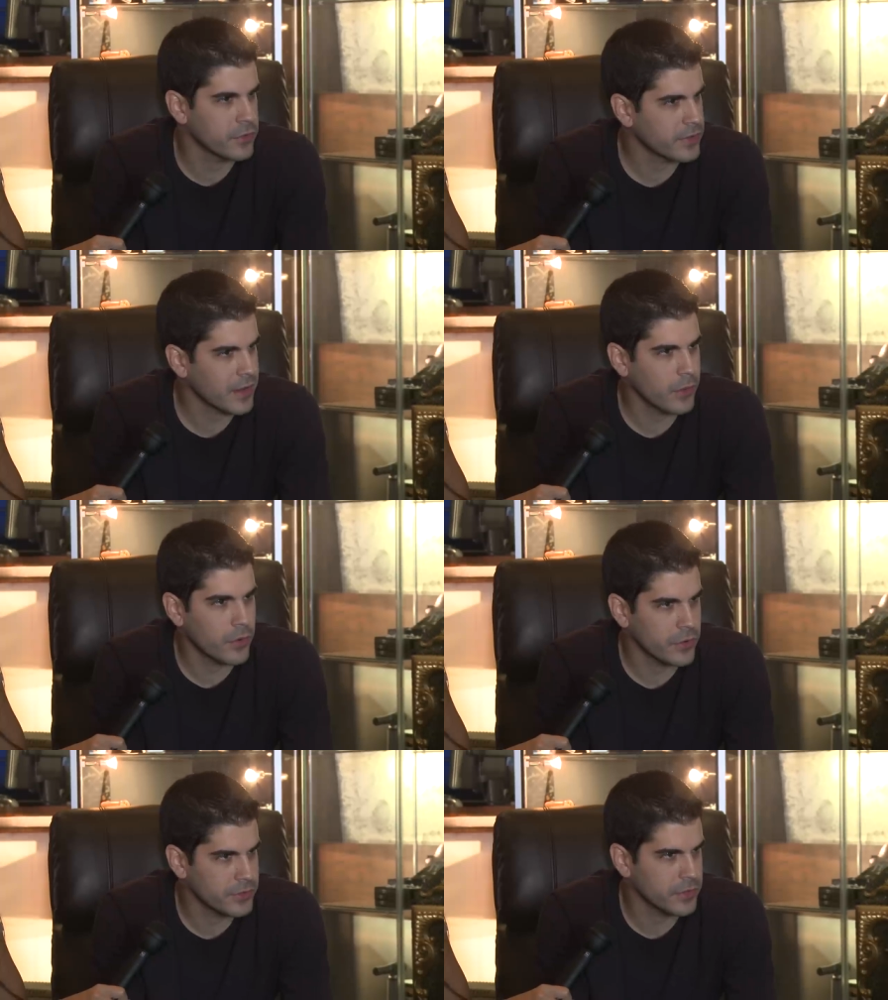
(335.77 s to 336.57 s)
so it's kind of
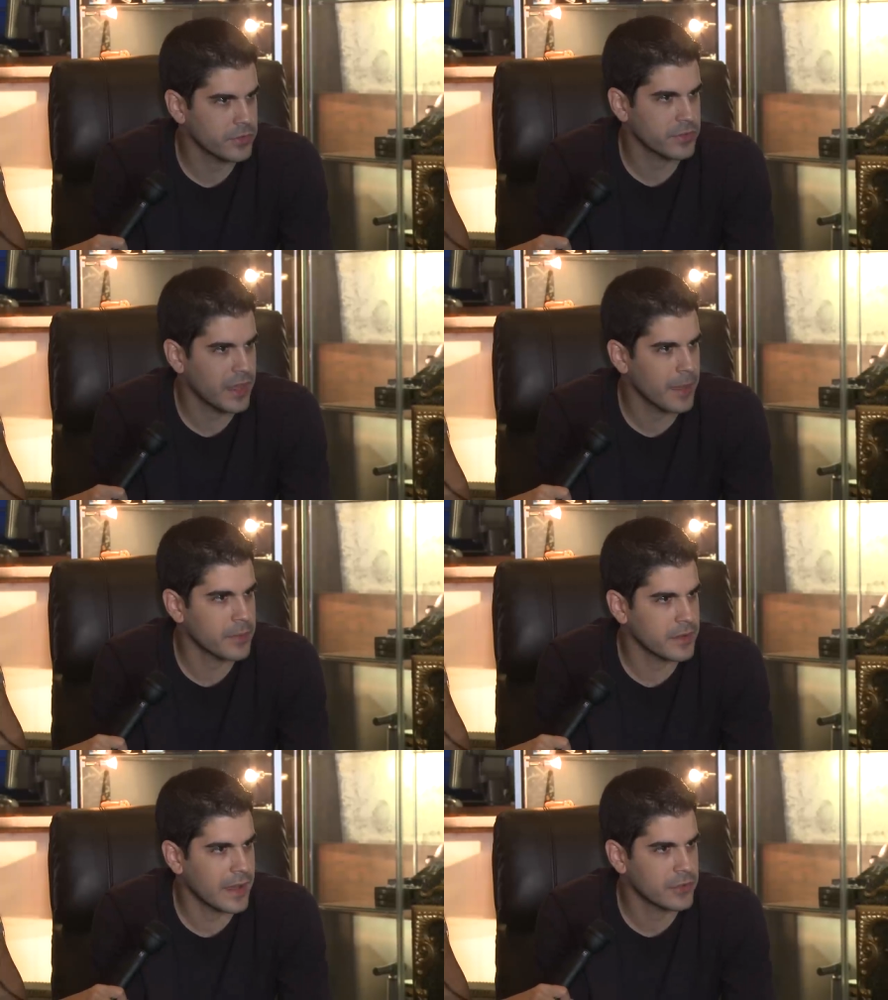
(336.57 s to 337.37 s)
one of those things just
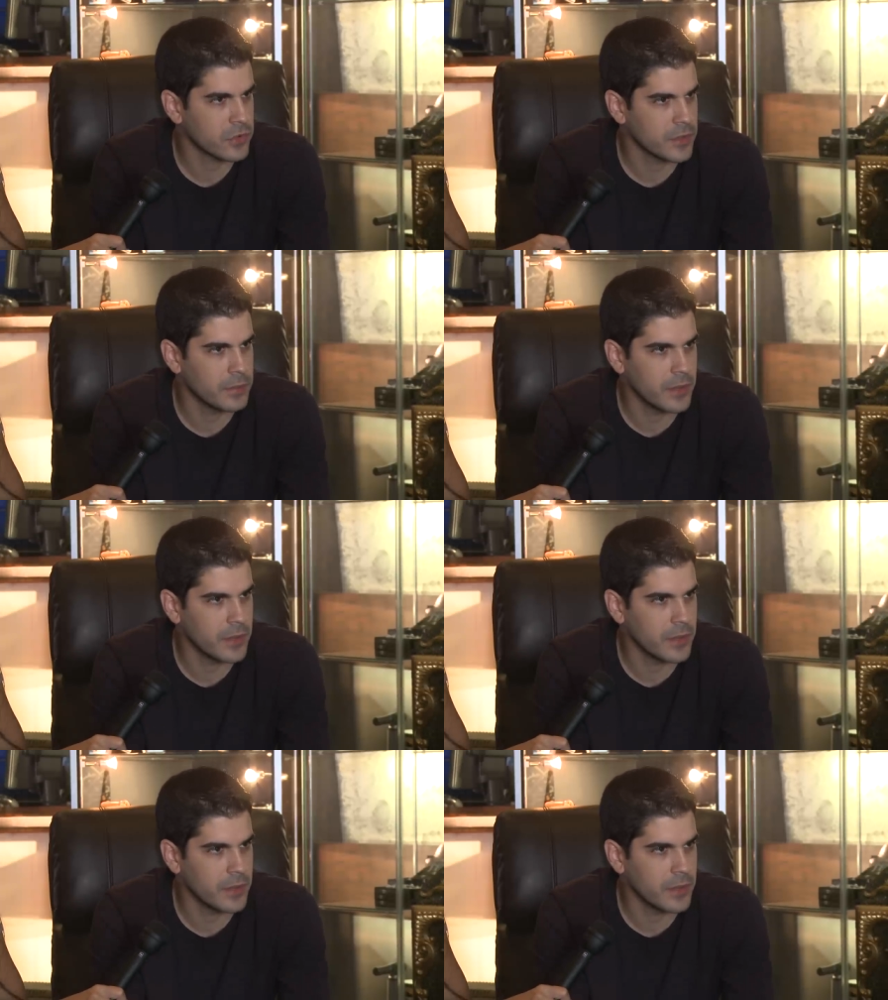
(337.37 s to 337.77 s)
happened naturally.